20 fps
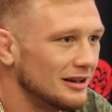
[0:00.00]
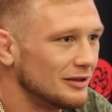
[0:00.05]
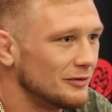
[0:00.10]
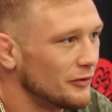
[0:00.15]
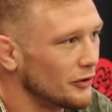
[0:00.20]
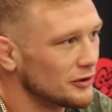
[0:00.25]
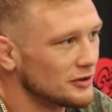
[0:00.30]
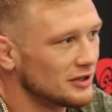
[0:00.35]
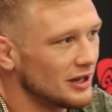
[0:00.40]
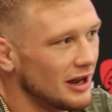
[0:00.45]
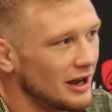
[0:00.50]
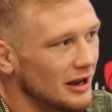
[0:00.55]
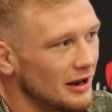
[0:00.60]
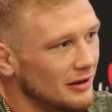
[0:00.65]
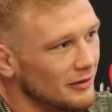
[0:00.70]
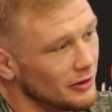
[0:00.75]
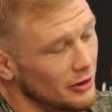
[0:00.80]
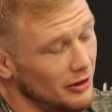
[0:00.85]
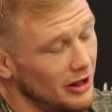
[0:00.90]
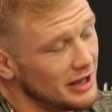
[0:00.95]
First time,
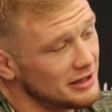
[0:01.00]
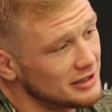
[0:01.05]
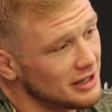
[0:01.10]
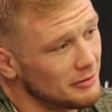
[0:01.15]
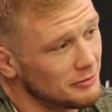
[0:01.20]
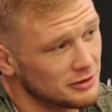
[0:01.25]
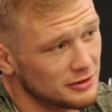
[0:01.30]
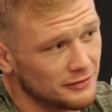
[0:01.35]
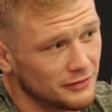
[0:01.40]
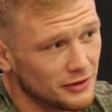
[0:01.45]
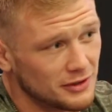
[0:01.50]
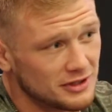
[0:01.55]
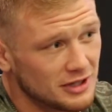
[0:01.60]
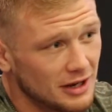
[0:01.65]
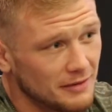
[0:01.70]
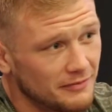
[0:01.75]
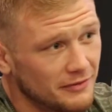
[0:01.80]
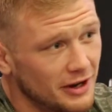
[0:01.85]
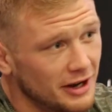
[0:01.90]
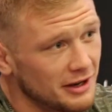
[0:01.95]
you know, last time was the first
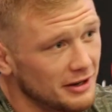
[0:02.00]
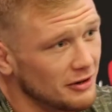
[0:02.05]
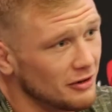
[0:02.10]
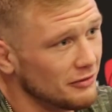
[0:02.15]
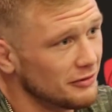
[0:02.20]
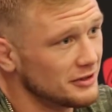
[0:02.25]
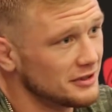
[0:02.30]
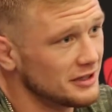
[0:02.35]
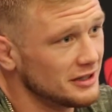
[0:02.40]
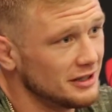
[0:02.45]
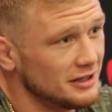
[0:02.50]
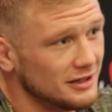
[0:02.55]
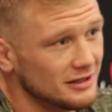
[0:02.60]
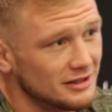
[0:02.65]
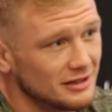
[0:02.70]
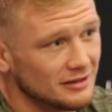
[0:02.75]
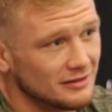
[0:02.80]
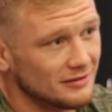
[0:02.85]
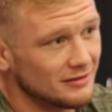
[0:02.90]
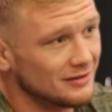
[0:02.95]
time fighting overseas,
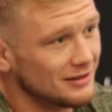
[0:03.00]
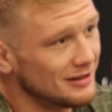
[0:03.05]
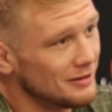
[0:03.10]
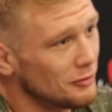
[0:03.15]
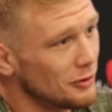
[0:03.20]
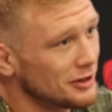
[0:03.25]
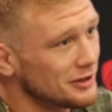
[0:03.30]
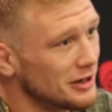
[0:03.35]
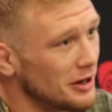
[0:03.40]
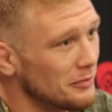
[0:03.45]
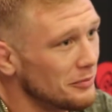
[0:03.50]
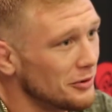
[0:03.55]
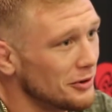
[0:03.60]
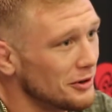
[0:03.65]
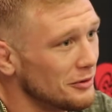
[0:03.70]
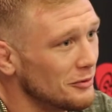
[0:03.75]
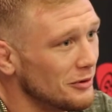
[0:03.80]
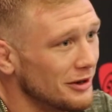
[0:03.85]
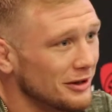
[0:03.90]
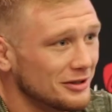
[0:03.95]
and it worked out
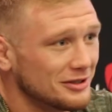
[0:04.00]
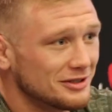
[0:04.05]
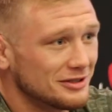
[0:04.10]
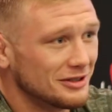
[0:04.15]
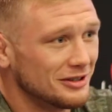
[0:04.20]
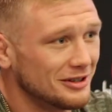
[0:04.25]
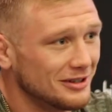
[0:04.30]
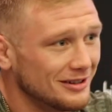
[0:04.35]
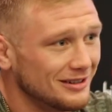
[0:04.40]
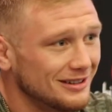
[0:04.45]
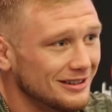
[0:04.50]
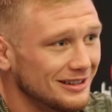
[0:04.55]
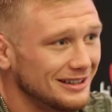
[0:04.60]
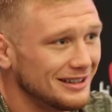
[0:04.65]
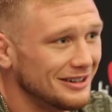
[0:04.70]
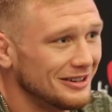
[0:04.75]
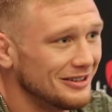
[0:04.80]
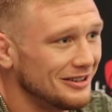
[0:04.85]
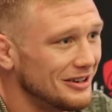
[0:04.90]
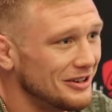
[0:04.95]
pretty well. So, you
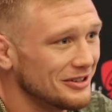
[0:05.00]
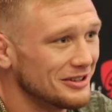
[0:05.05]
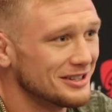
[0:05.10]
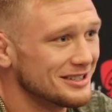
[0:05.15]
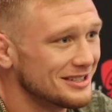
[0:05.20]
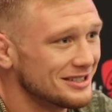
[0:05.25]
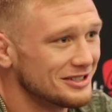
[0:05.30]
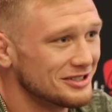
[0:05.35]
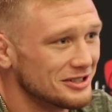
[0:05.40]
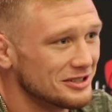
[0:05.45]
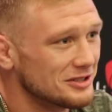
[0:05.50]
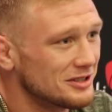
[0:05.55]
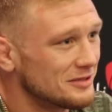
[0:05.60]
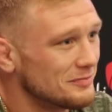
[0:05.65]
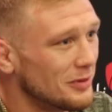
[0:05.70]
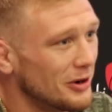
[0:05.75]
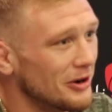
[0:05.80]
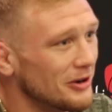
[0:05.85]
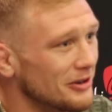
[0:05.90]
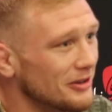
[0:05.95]
know, all this is just
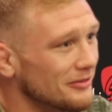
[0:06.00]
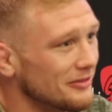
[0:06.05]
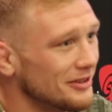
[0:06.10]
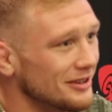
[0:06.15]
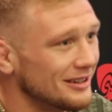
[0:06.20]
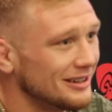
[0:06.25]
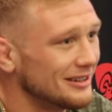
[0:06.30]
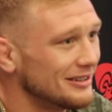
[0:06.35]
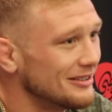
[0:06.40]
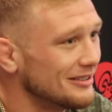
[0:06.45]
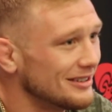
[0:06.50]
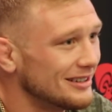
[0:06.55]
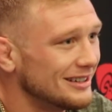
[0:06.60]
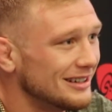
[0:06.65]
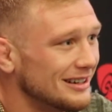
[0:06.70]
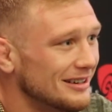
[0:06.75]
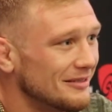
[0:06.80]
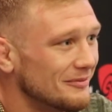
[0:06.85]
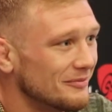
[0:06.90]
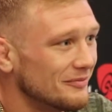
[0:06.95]
part of it, you know.
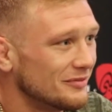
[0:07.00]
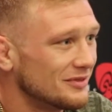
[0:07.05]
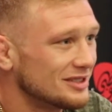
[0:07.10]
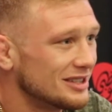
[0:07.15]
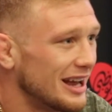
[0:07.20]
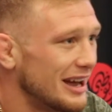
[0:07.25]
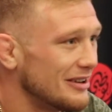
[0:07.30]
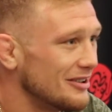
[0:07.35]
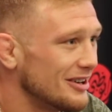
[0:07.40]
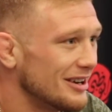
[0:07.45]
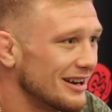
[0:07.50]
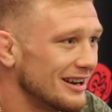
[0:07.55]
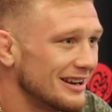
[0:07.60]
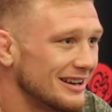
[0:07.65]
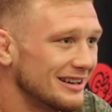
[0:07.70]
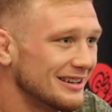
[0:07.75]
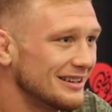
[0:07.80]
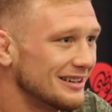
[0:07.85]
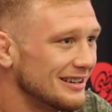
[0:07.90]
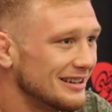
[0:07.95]

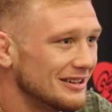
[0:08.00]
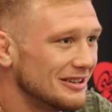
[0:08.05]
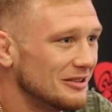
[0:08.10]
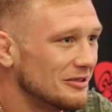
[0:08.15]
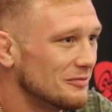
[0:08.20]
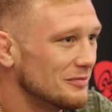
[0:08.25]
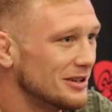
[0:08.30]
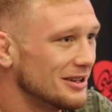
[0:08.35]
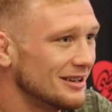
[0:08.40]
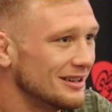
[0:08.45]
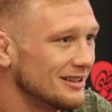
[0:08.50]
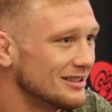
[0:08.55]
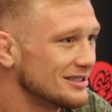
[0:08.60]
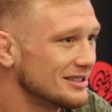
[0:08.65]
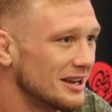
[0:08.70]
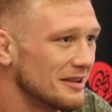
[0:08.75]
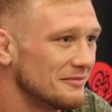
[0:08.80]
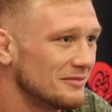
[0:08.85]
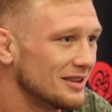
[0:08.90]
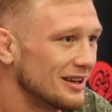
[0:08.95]
Saturday, it'll be the
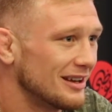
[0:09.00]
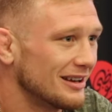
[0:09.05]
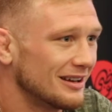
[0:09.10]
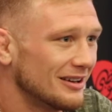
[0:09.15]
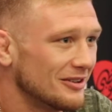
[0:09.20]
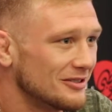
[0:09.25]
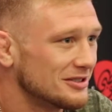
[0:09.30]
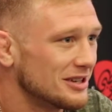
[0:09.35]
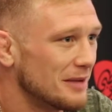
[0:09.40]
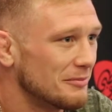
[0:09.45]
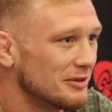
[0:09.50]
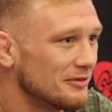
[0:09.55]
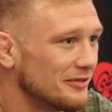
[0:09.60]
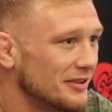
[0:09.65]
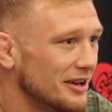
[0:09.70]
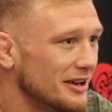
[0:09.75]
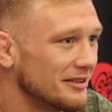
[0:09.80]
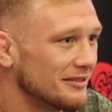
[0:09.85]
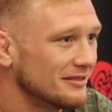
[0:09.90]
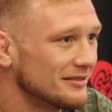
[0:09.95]
same thing, you know, time to
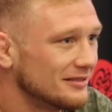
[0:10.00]
fight.